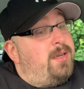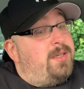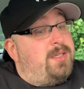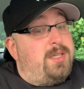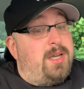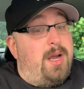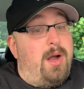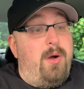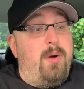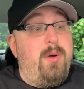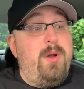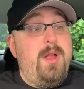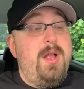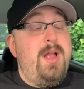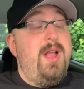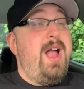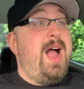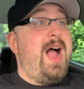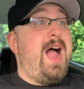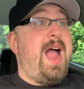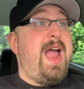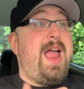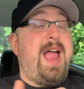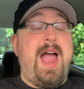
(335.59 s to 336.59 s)
So
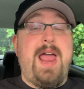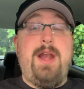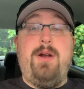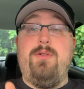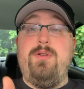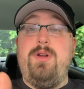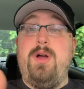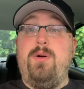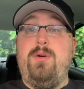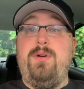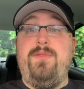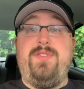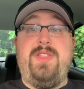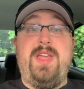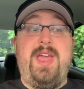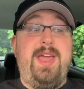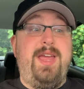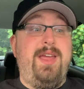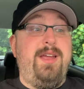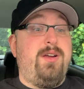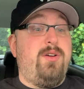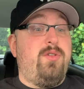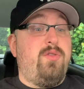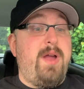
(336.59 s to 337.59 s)
I, I don't know if
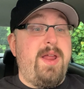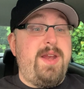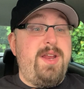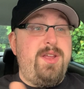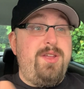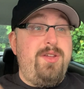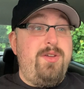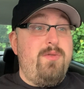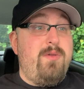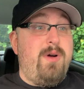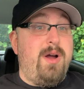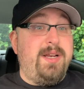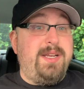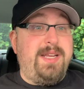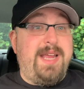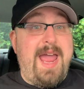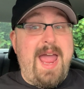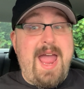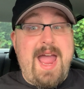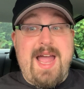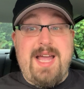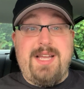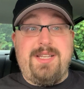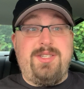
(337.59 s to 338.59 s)
they credit you on
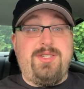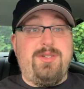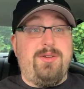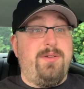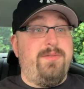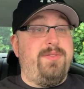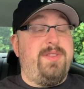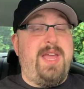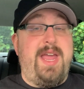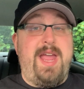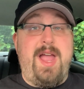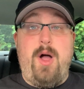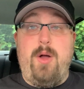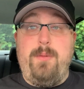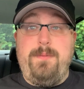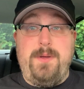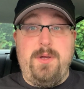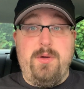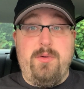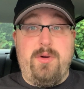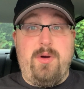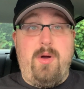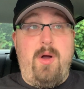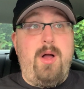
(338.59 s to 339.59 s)
gas or if they help
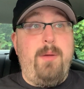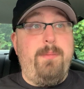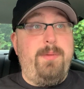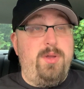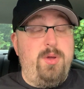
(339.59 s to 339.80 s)
you at all,